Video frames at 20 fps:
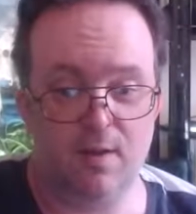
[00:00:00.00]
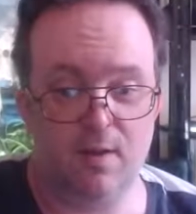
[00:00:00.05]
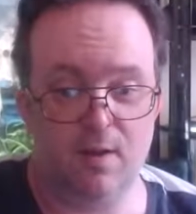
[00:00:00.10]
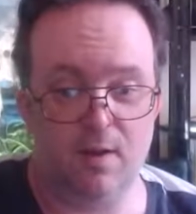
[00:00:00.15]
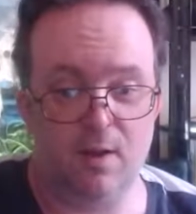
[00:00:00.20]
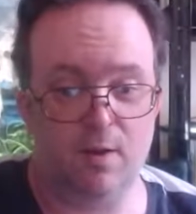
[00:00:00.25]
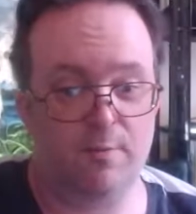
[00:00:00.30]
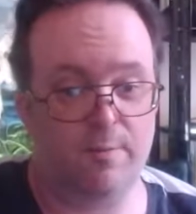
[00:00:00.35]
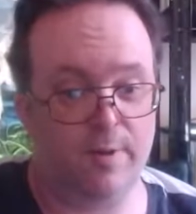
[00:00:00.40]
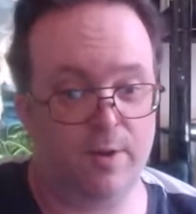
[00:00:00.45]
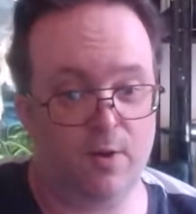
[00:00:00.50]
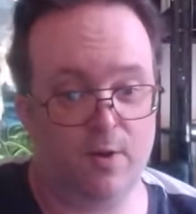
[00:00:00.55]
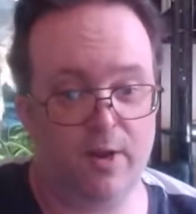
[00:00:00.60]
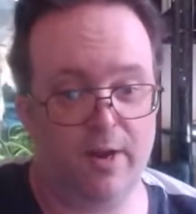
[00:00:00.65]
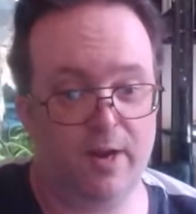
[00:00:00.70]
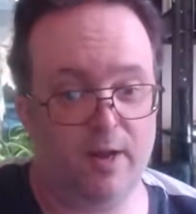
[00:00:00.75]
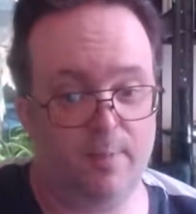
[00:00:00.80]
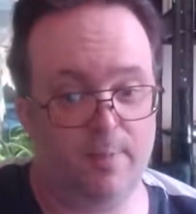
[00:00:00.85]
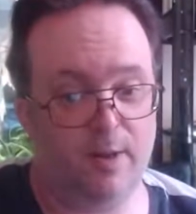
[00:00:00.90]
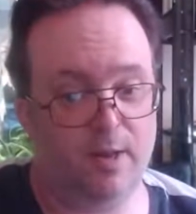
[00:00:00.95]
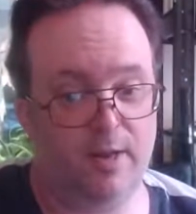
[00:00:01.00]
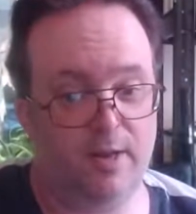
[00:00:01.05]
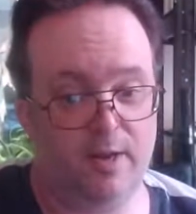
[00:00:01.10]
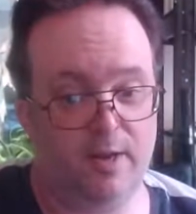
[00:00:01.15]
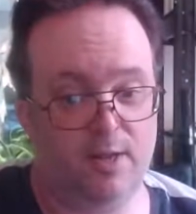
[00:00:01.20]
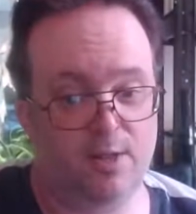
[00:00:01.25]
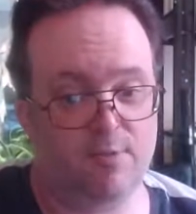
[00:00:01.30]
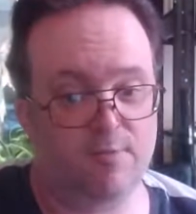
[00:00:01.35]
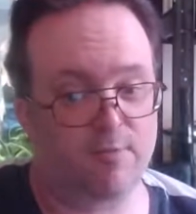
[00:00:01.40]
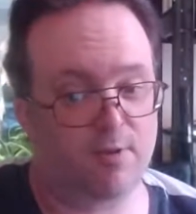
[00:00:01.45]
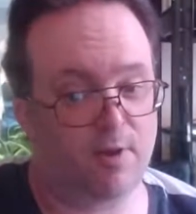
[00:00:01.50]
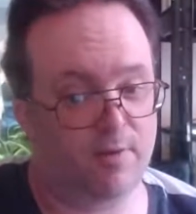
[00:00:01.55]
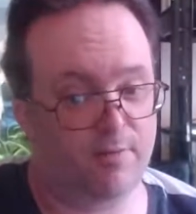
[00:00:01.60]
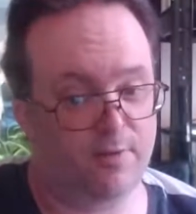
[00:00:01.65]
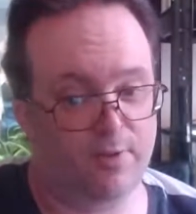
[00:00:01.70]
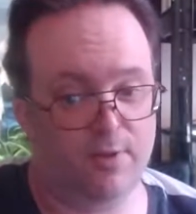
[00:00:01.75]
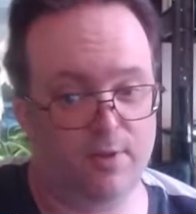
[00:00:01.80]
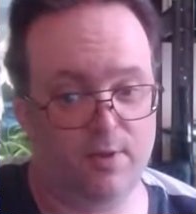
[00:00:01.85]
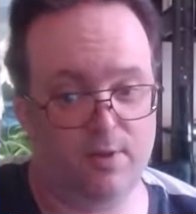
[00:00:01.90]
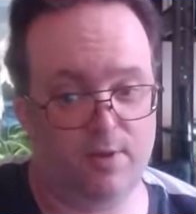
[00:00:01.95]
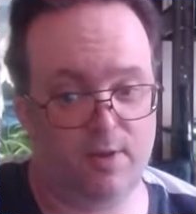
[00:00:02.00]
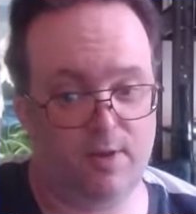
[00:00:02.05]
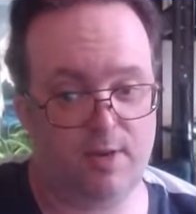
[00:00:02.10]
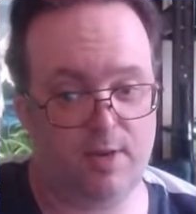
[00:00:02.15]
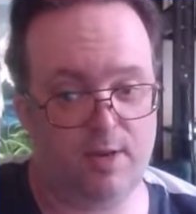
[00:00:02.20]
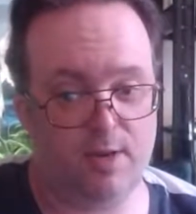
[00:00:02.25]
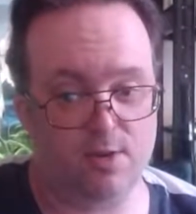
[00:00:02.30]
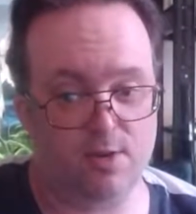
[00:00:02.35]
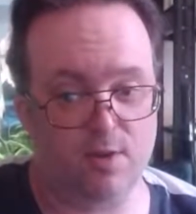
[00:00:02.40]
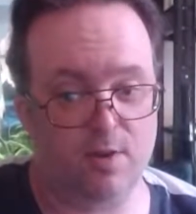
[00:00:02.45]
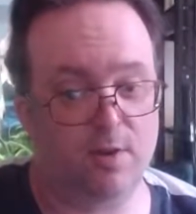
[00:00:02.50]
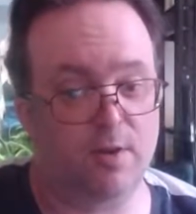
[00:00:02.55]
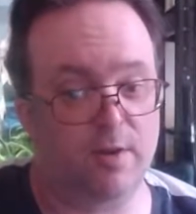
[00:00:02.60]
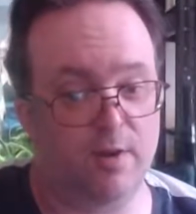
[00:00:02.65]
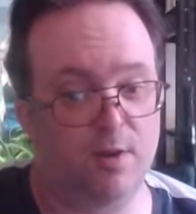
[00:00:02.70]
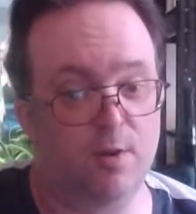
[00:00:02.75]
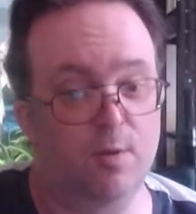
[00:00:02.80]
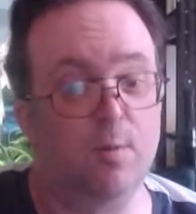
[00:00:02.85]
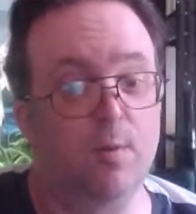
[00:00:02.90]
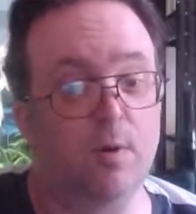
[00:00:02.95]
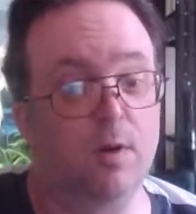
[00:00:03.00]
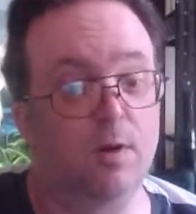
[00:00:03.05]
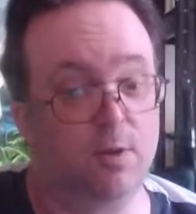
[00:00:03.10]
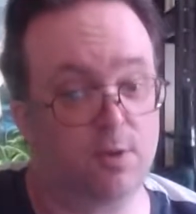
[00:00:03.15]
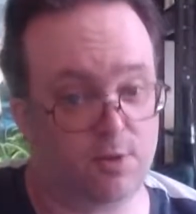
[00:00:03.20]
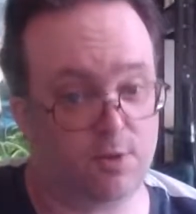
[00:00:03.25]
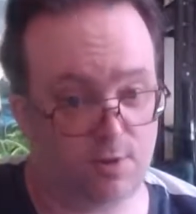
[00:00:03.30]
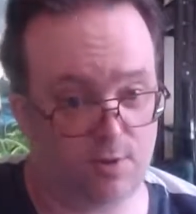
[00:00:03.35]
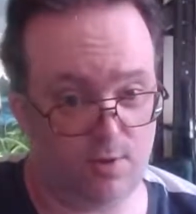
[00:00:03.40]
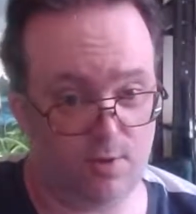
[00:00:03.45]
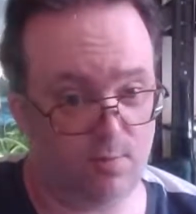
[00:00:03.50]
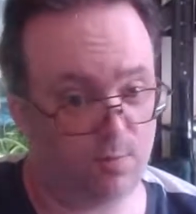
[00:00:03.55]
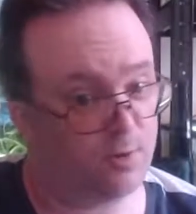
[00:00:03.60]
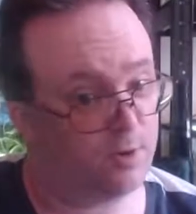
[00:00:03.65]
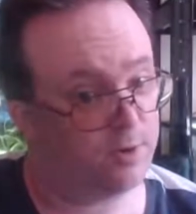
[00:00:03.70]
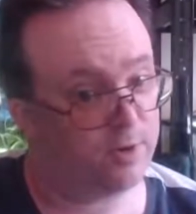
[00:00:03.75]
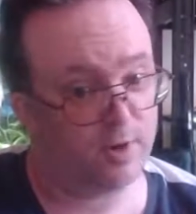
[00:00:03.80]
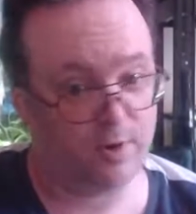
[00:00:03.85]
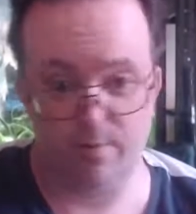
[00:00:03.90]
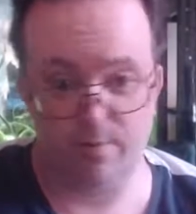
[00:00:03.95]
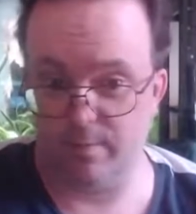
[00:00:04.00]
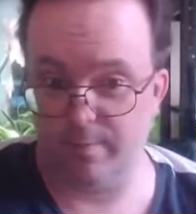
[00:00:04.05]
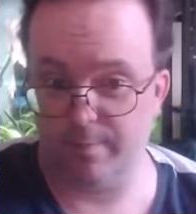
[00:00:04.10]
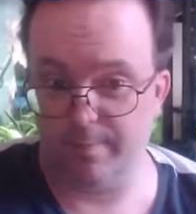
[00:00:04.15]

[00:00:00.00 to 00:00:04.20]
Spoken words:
I've been eyeing up ladies for over 30 years and I know what looks good and what don't.